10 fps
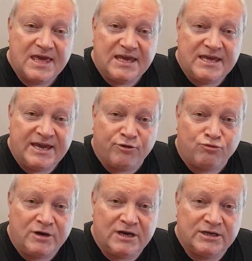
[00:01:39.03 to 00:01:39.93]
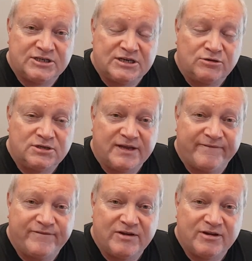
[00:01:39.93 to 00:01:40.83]
Yeah, she looks like a
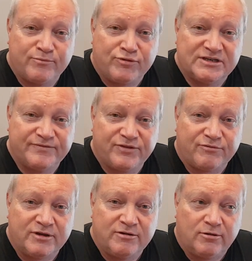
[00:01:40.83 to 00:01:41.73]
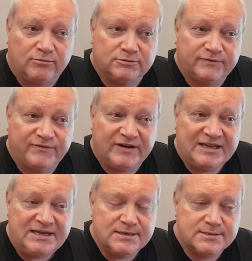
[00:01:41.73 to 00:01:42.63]
very impressive 3-year-old
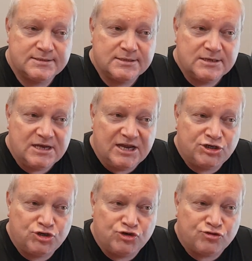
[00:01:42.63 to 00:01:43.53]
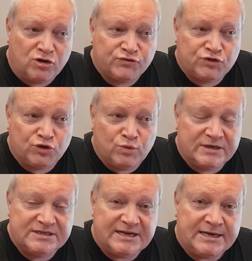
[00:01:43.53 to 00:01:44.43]
filly. Had 2 trials, 2
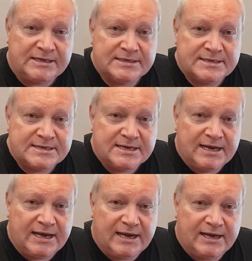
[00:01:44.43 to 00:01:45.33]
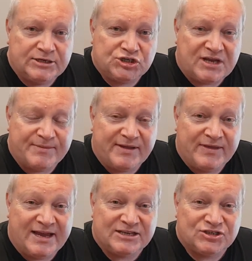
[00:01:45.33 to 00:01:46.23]
wins now. She came down
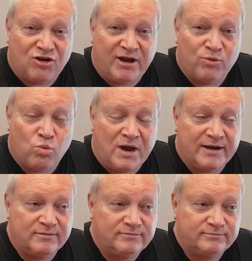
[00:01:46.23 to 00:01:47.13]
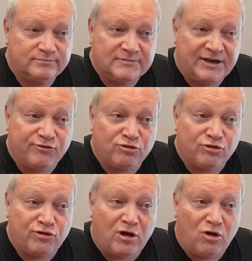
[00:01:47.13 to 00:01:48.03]
the outside, won under a
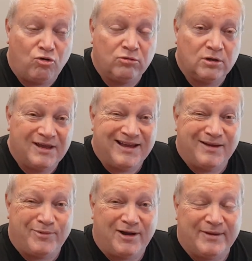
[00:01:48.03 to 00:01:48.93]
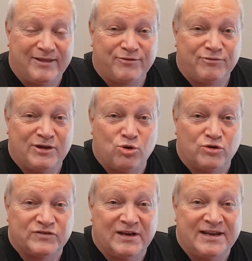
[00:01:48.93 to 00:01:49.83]
good hold by about
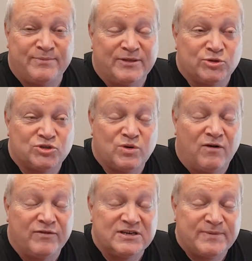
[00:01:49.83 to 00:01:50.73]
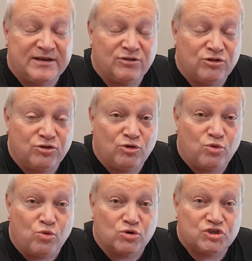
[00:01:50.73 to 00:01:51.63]
3/4 a length, but there was 12 lengths back to the third
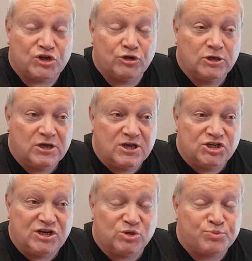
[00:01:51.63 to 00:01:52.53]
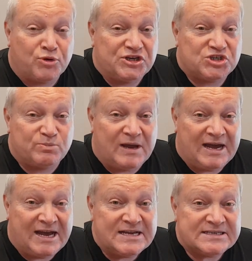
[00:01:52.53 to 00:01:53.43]
horse. So she looks pretty
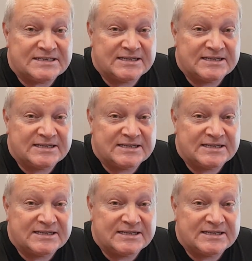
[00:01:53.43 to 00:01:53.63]
smart.